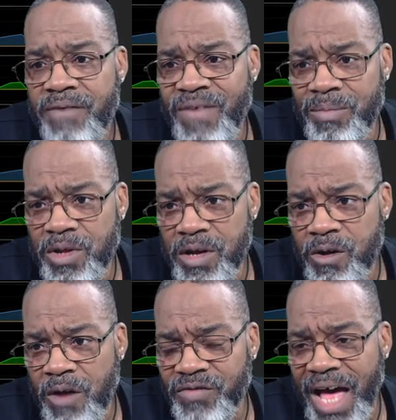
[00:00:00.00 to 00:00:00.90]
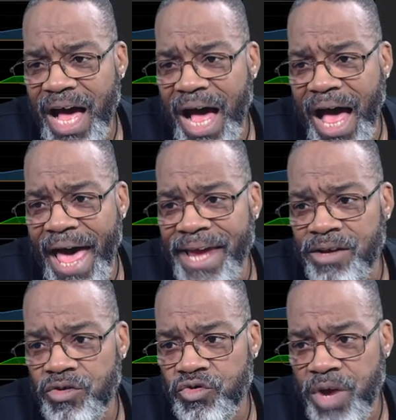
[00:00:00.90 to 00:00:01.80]
I'm looking off the high,
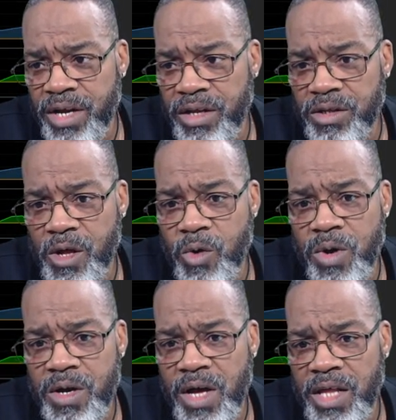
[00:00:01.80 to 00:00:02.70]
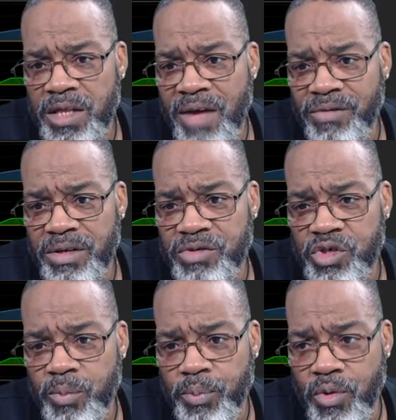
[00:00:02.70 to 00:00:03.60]
trending lower, a level of
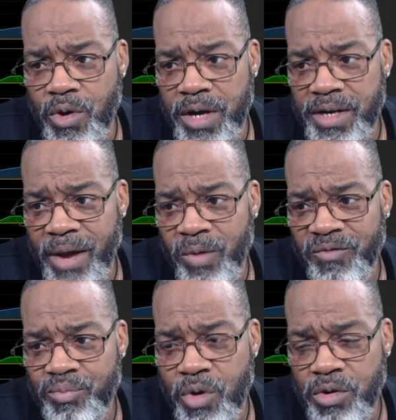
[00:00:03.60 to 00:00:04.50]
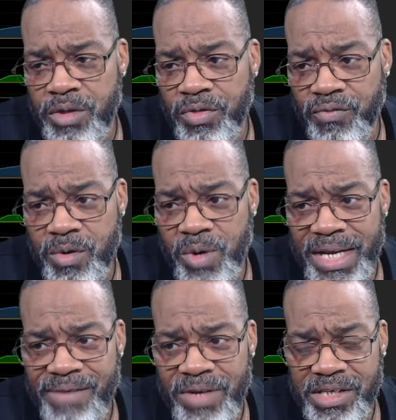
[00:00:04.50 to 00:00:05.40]
support that we've broken through, and
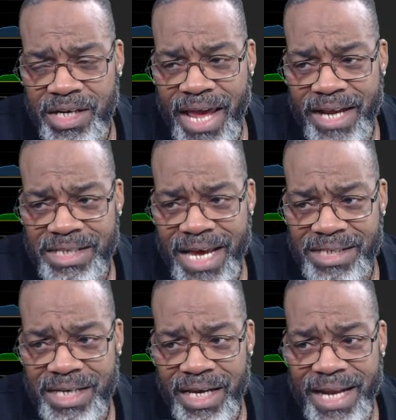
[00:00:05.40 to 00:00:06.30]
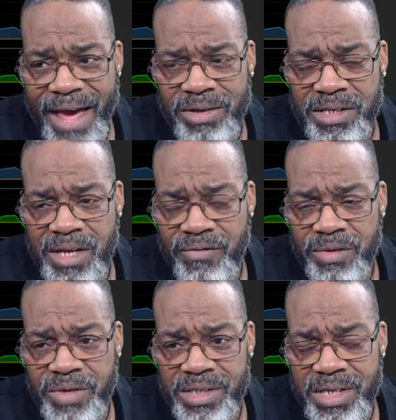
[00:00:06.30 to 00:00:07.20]
even today, testing it now as a level
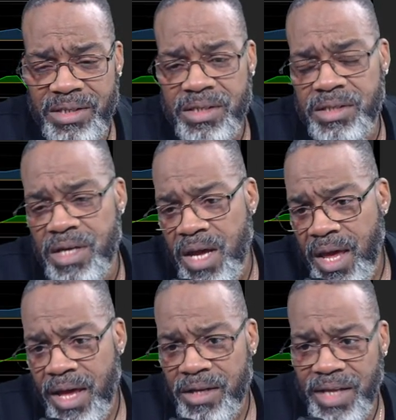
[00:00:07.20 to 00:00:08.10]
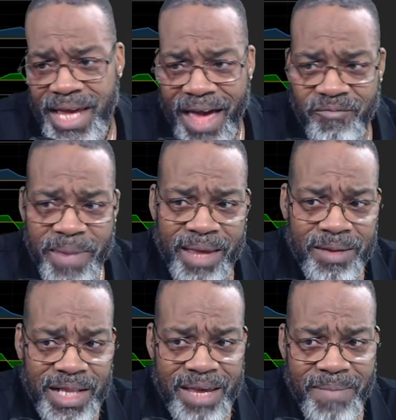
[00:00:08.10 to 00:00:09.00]
of resistance, Lee, have made,
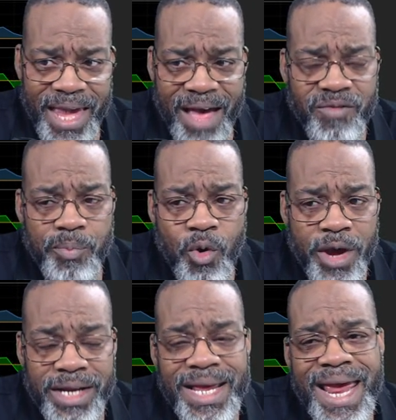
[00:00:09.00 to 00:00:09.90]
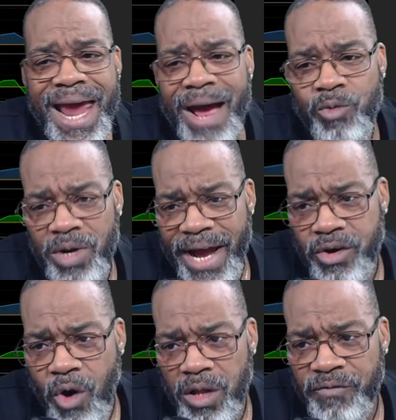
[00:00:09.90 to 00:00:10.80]
Lee may have a point. Would I
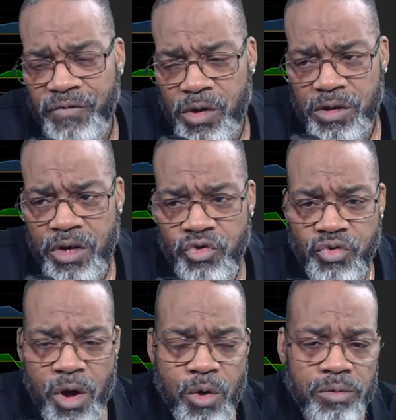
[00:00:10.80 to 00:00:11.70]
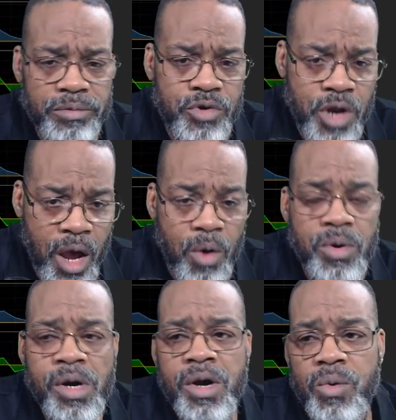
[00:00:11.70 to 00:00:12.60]
call it full control? No.
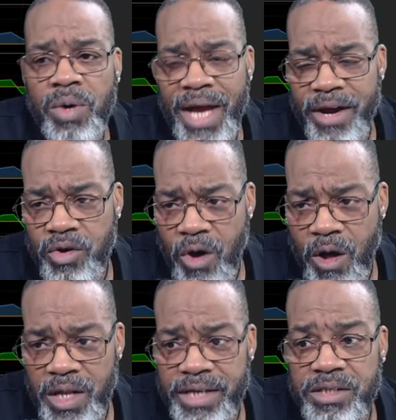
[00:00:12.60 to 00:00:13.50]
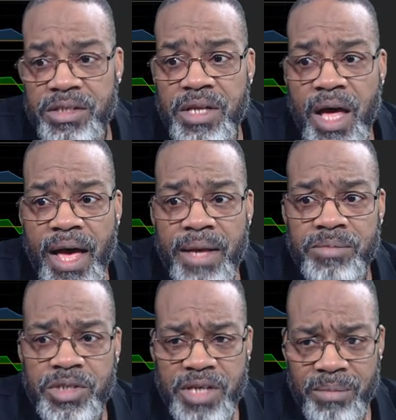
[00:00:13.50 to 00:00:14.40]
Would I call it
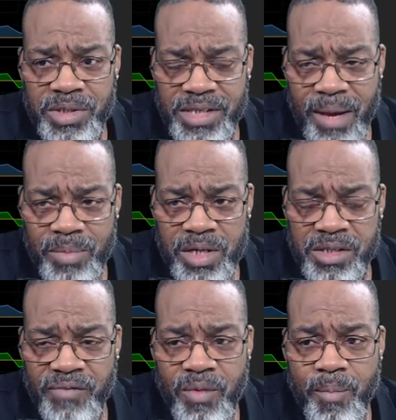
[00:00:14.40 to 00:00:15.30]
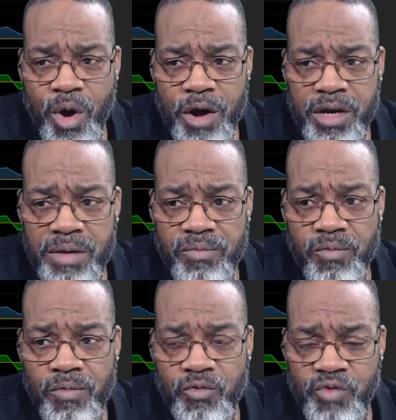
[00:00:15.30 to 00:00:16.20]
um, some semblance of a market
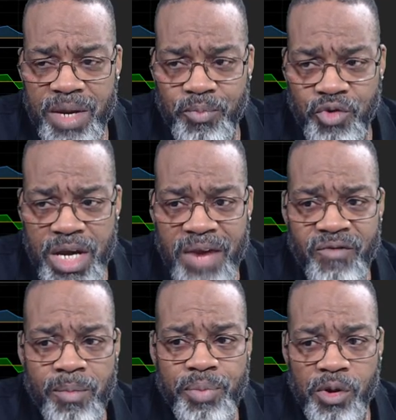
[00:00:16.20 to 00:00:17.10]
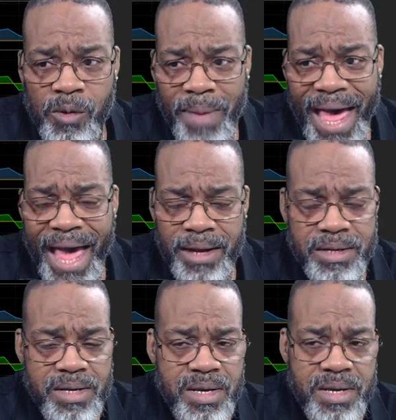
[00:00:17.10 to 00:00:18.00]
reprieve, a pullback,
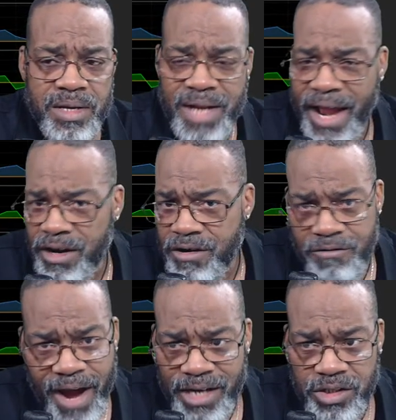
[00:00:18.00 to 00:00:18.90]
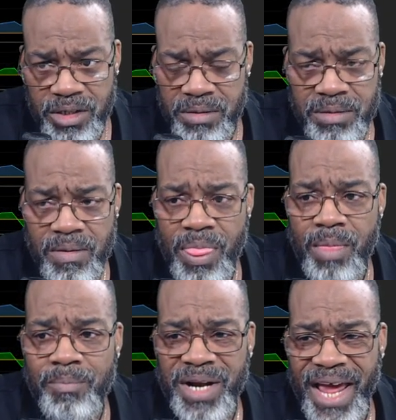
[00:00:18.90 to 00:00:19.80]
not a correction,
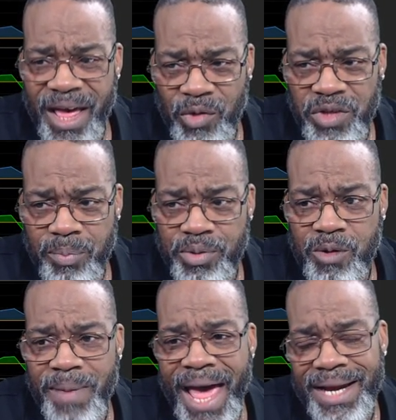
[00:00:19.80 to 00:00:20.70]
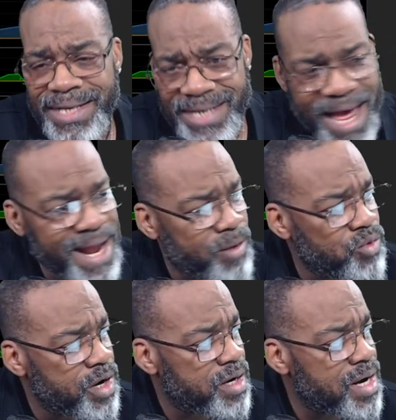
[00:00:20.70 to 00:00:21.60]
but a healthy pullback, that I
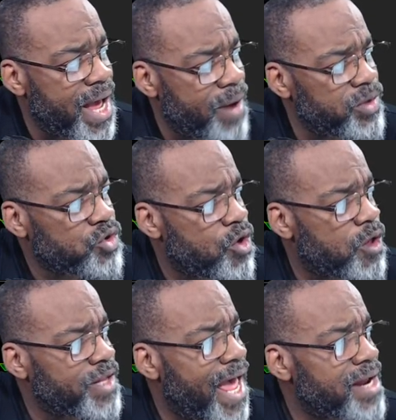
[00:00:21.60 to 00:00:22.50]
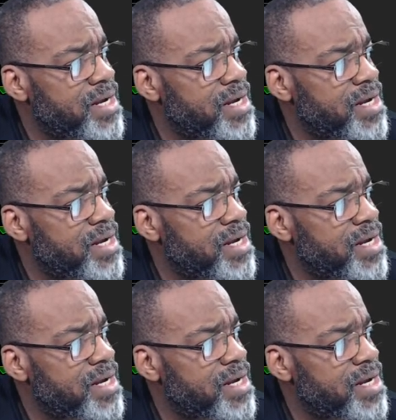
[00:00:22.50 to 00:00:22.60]
would. I would call that.